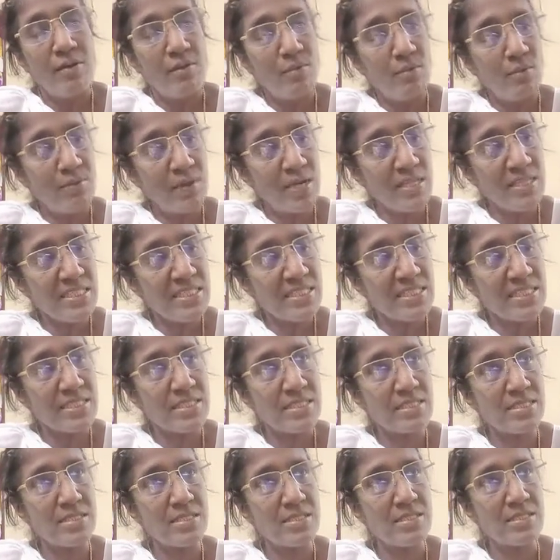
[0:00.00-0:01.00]

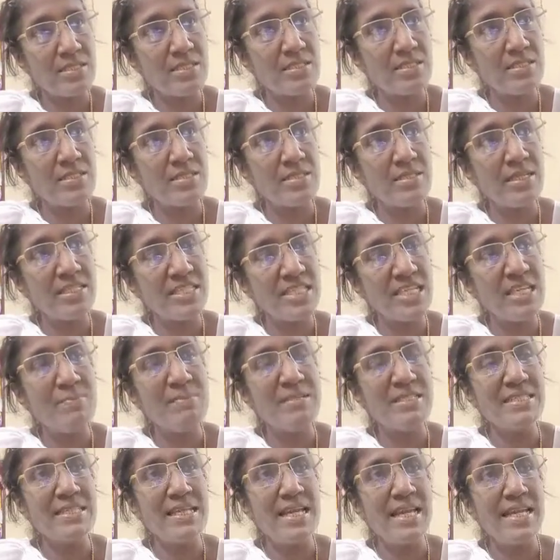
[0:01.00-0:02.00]
Once the team
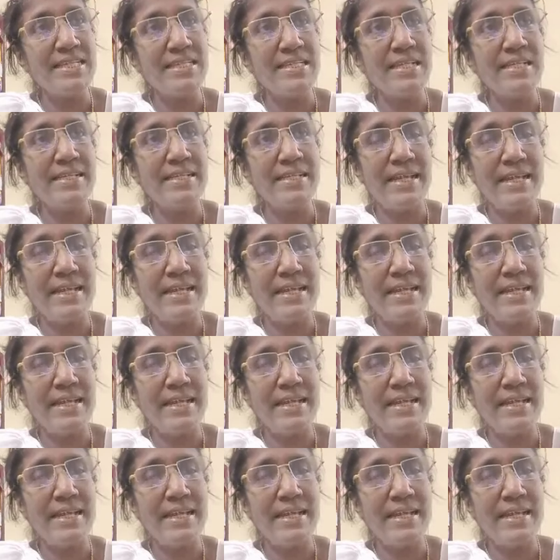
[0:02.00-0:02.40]
is selected,